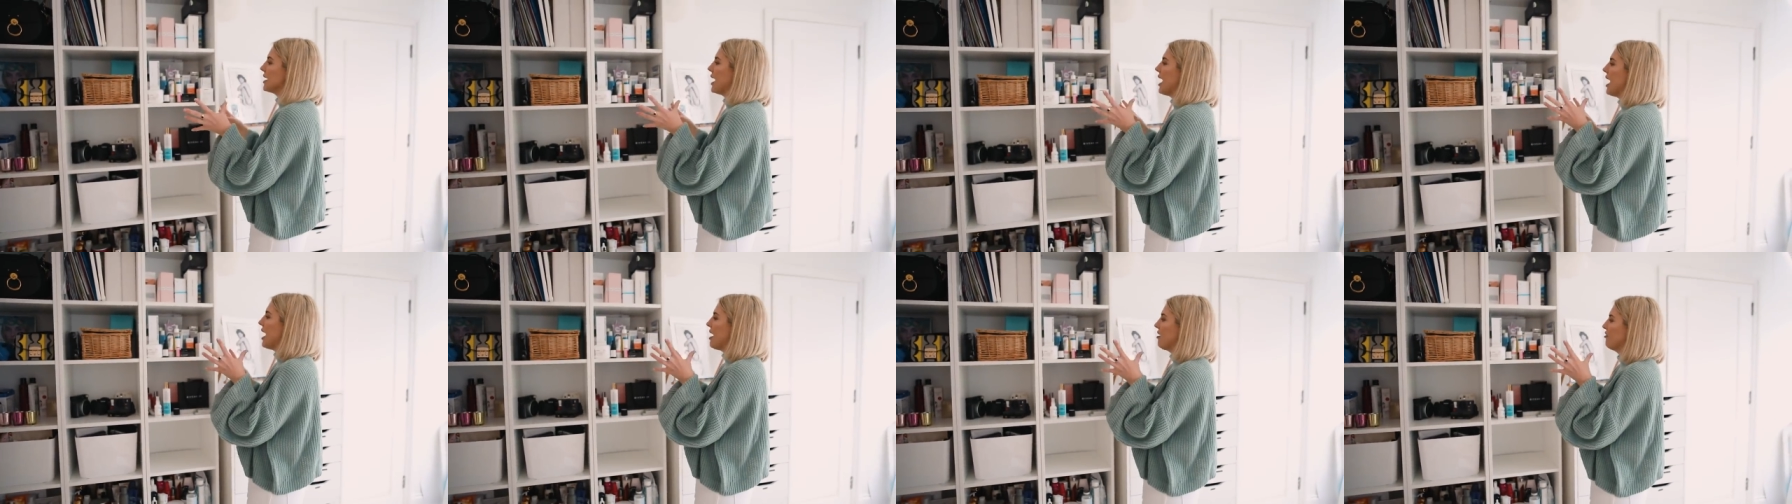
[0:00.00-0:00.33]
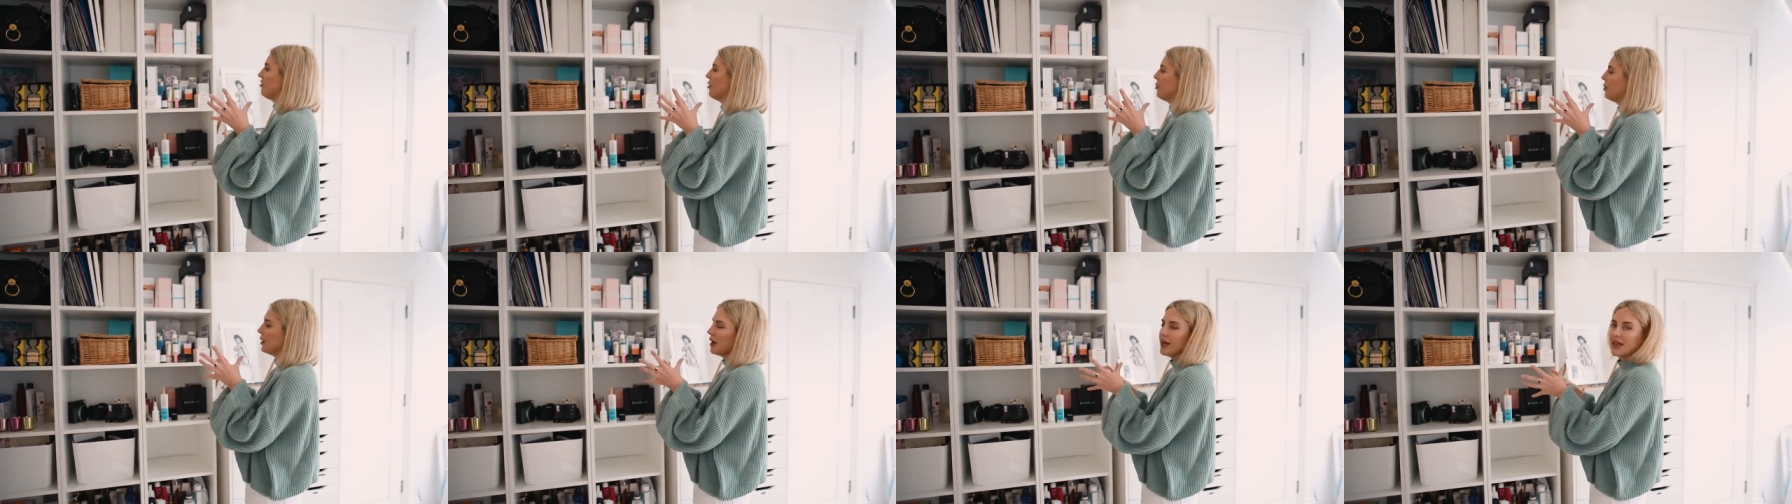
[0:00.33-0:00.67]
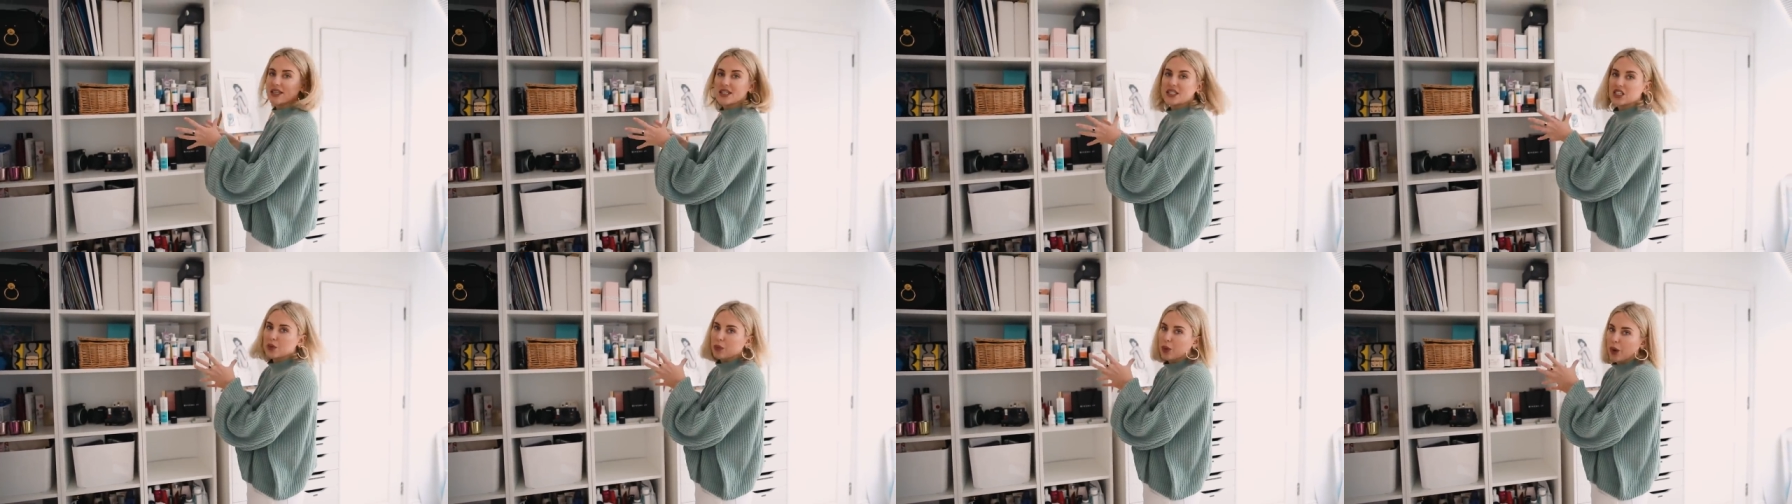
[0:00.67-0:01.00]
to have a
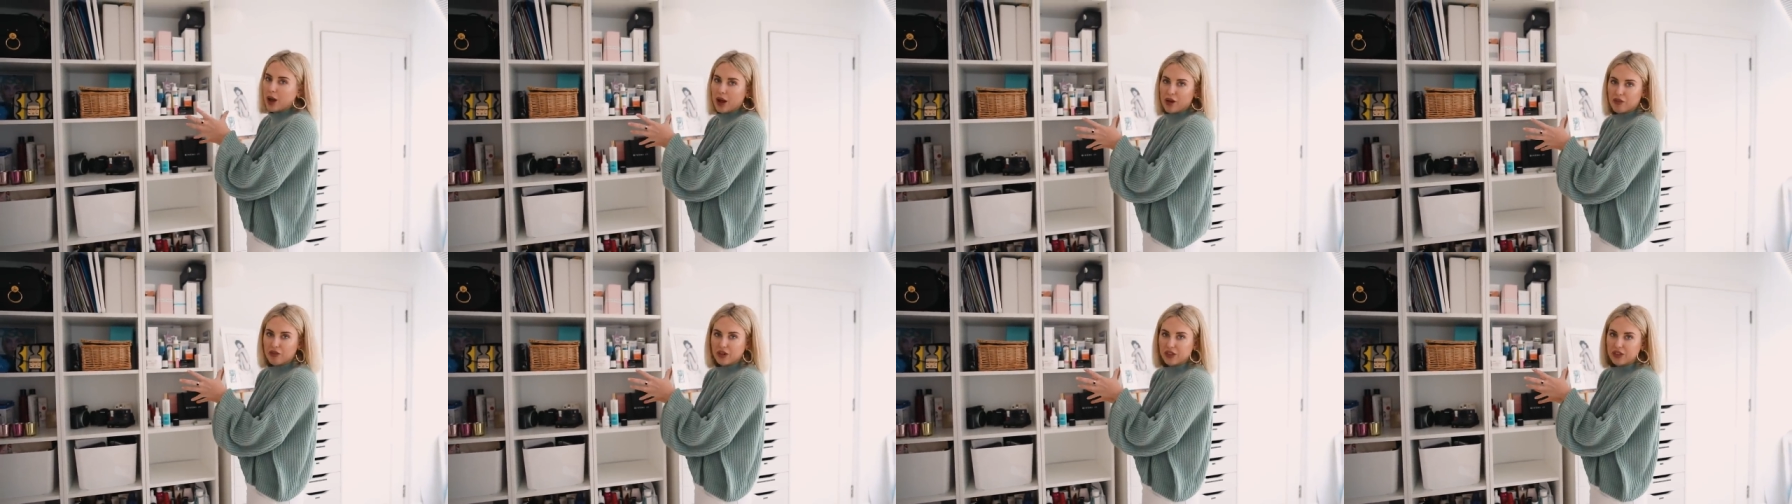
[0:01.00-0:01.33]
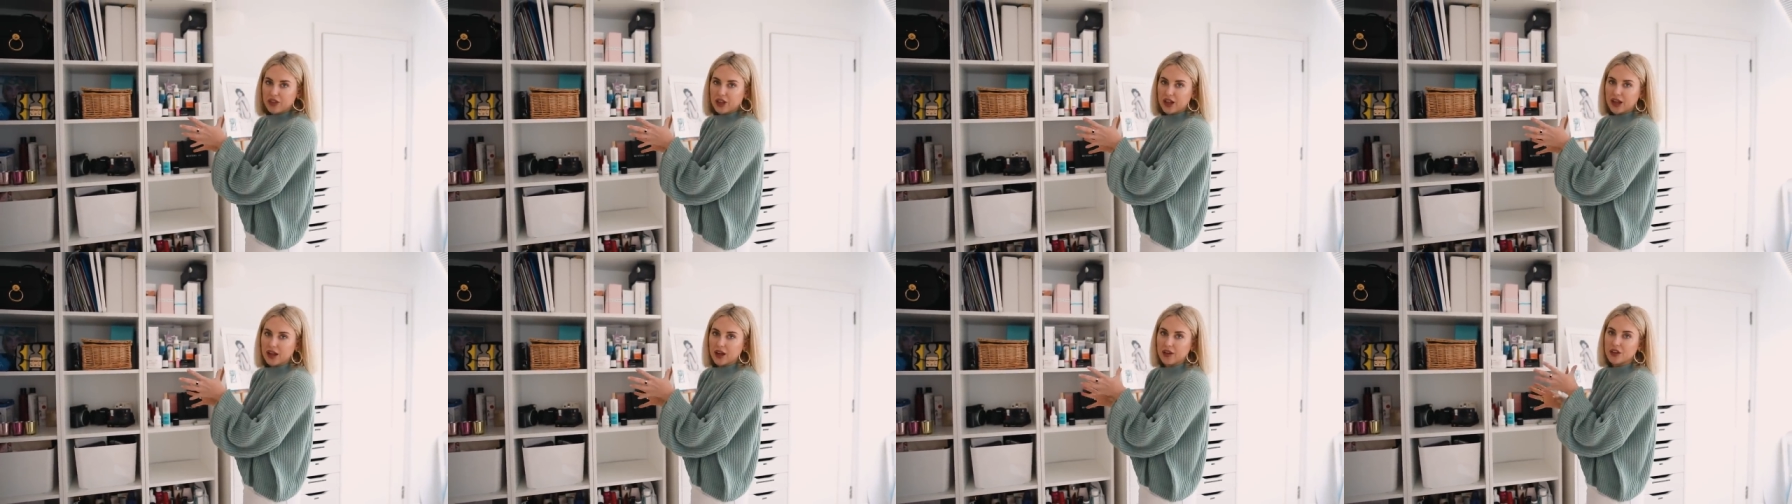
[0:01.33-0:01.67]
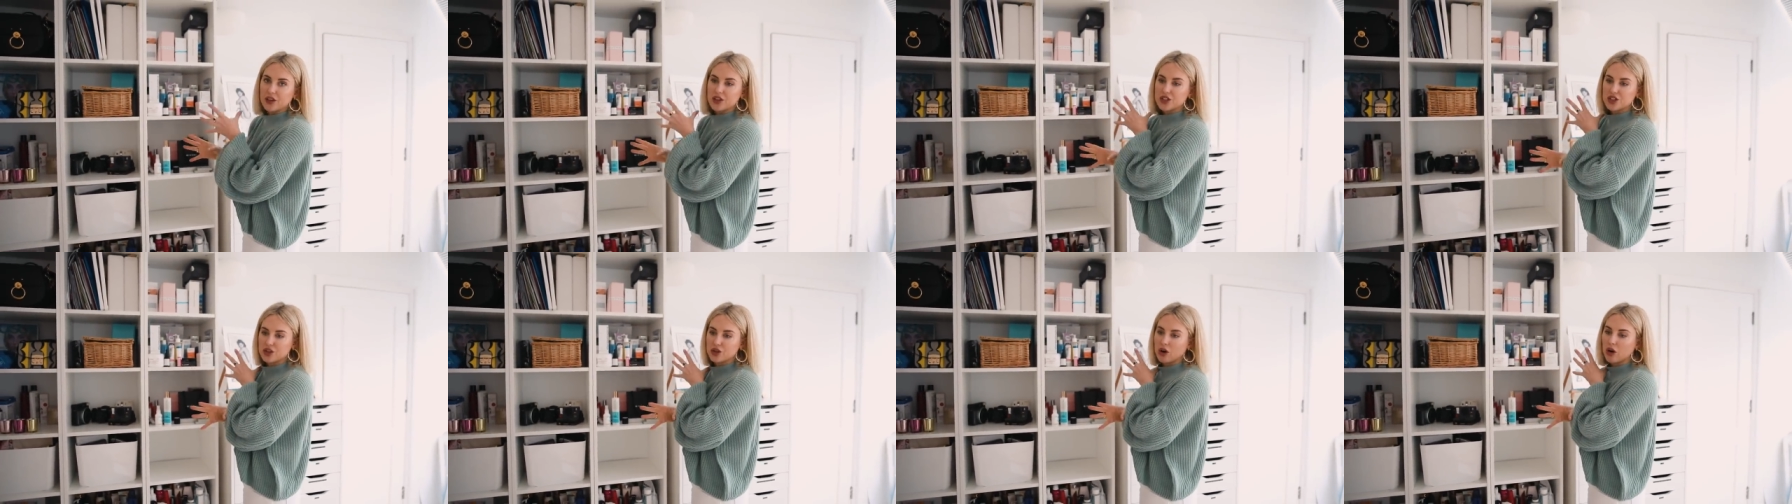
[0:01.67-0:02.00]
place to put everything
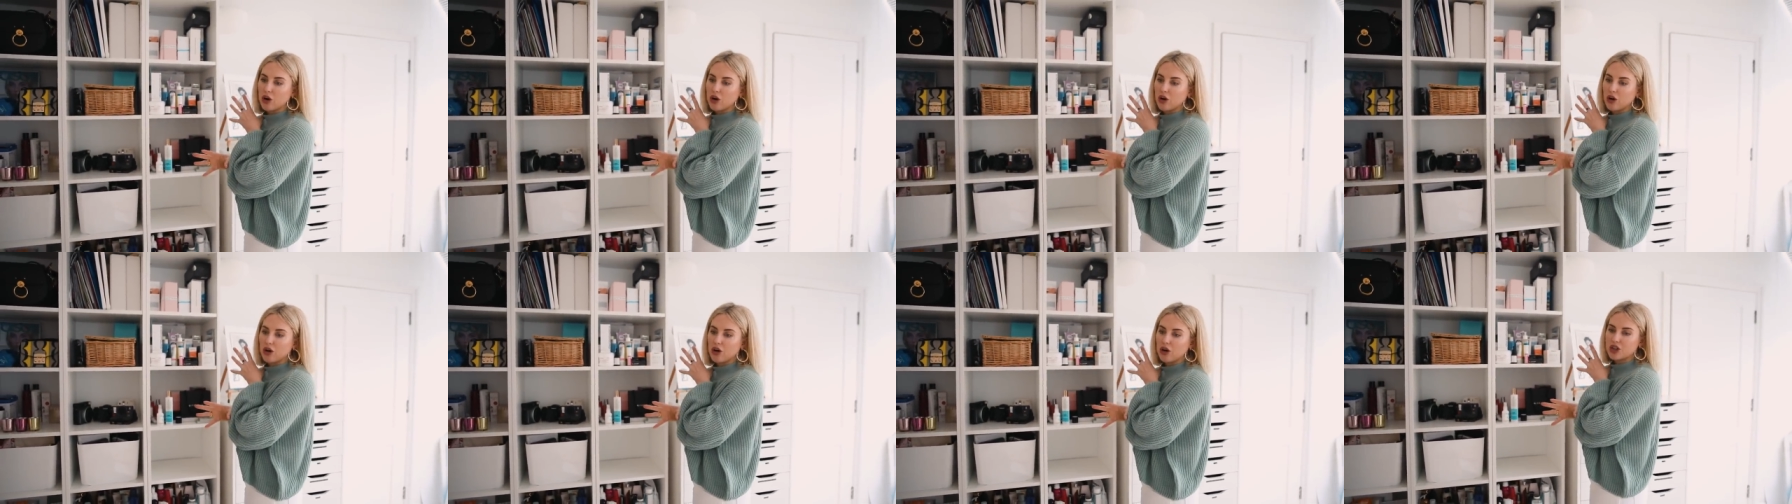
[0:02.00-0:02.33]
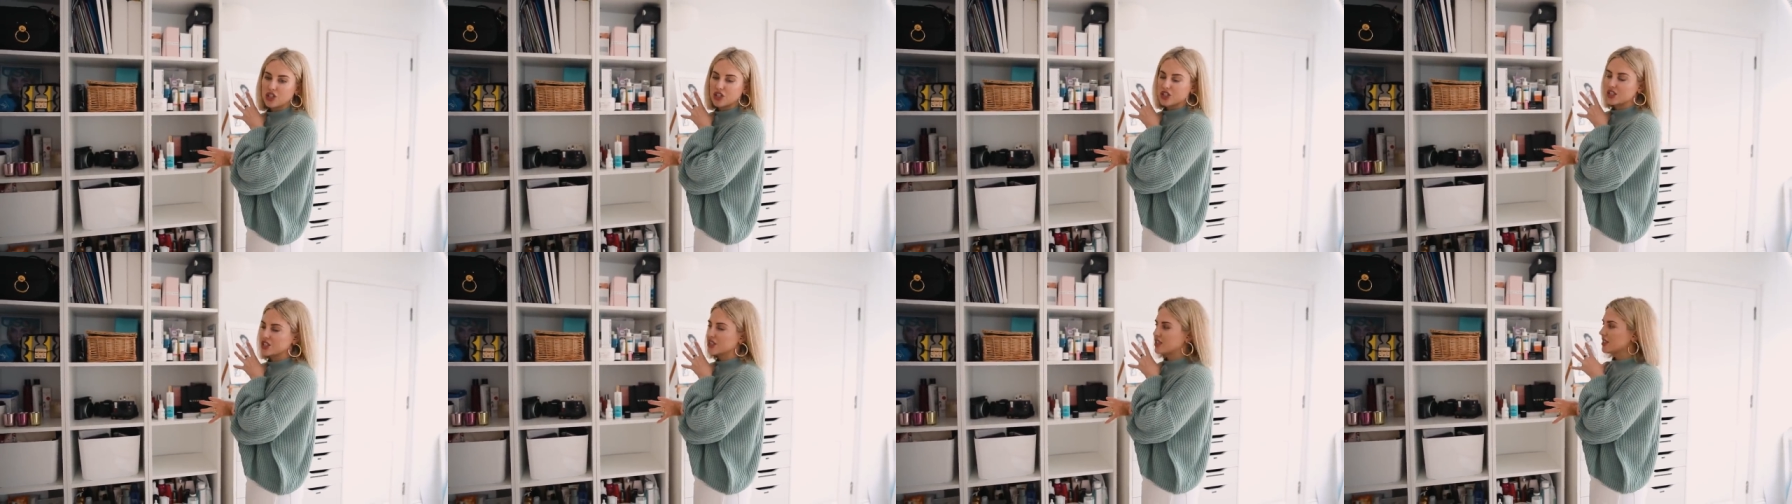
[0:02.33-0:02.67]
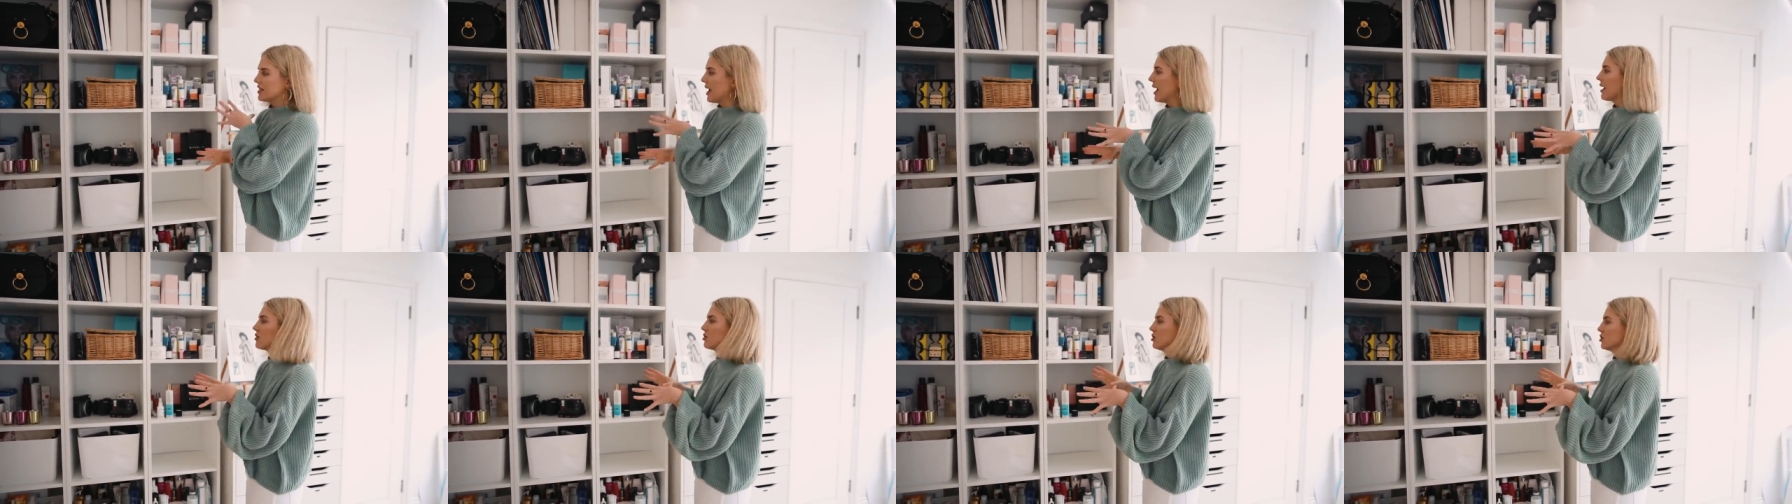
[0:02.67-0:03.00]
that's not just
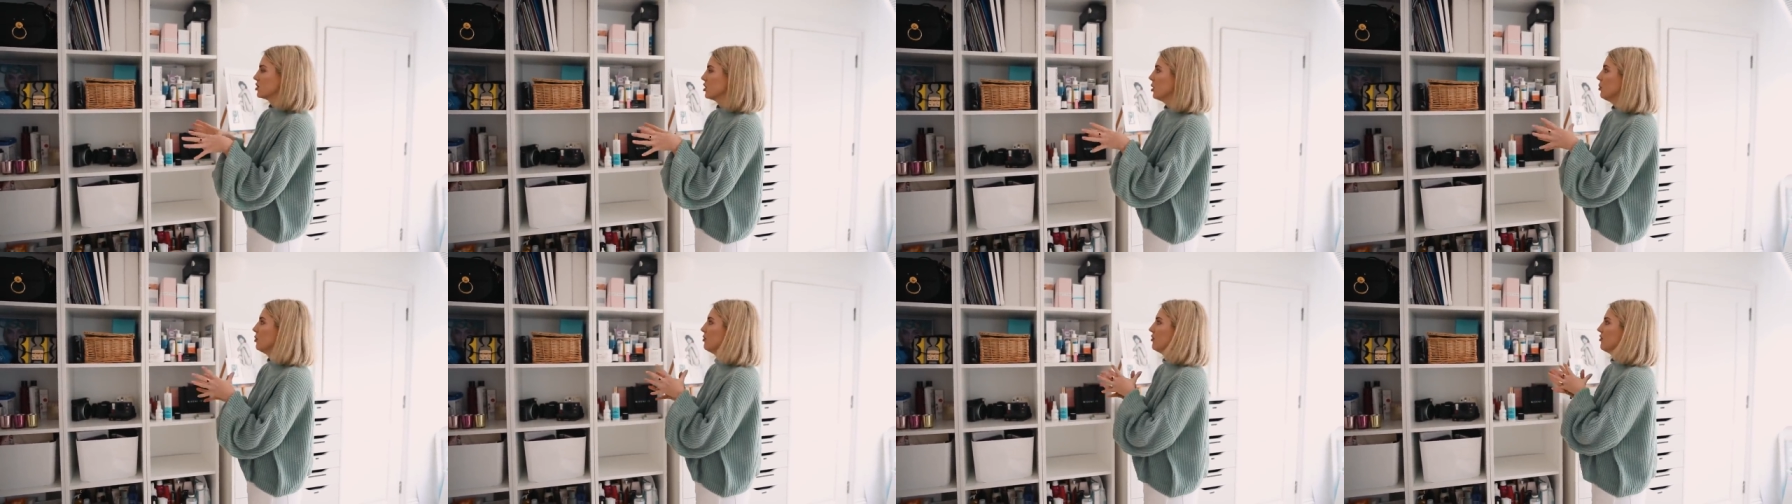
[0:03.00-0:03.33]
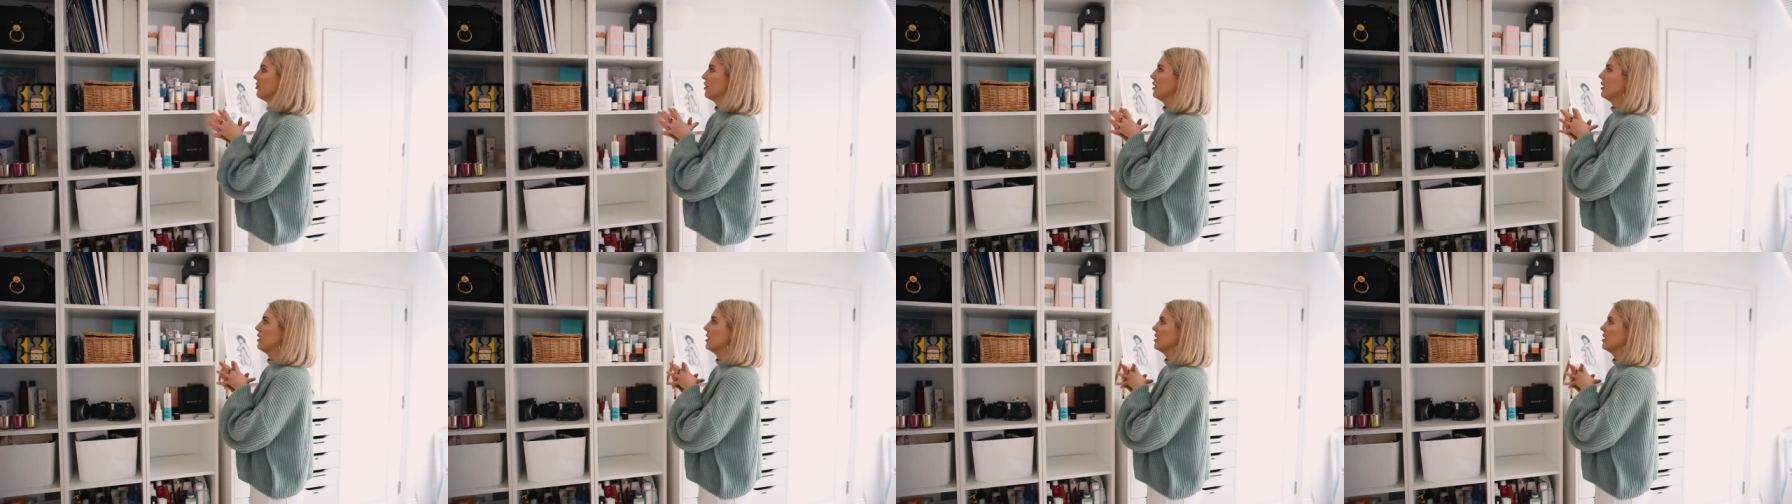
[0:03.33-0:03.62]
stacked on top of